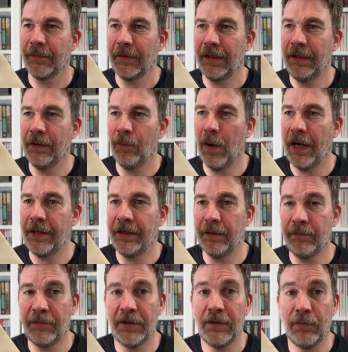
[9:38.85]
In a way
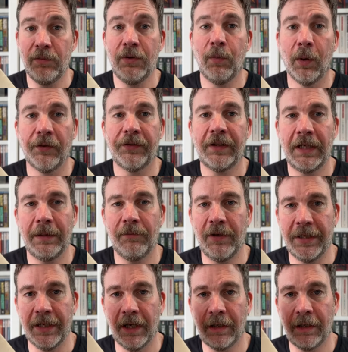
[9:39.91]
that you want to keep reading.